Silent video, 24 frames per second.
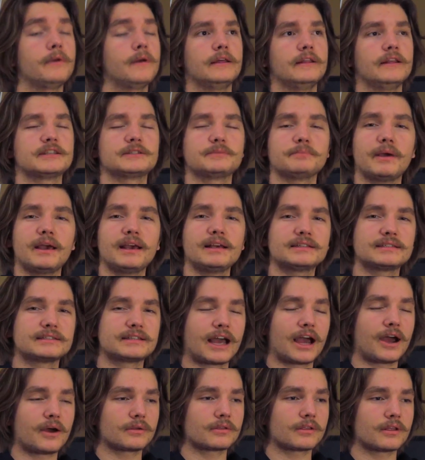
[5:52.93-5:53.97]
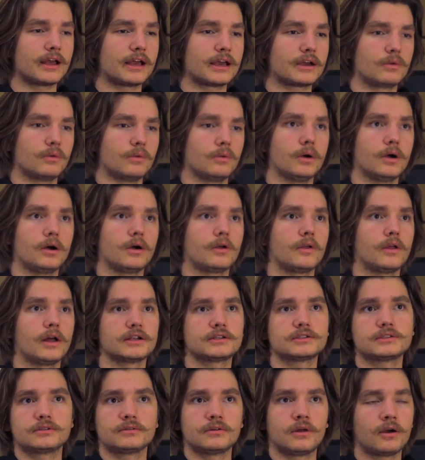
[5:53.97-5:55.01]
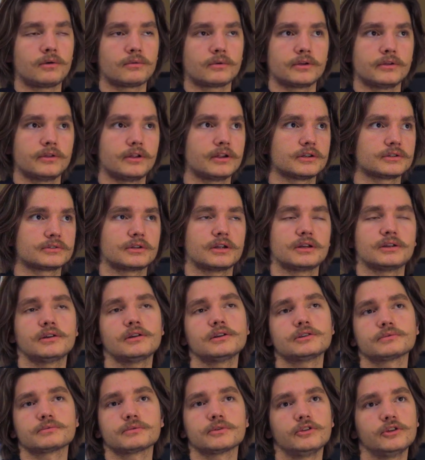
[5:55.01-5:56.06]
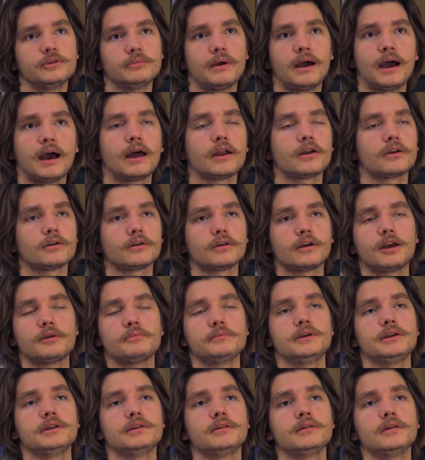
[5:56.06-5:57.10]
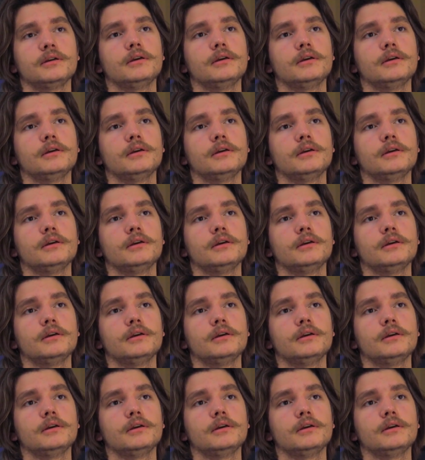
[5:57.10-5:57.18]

This may sound like, well, that doesn't really matter, I mean,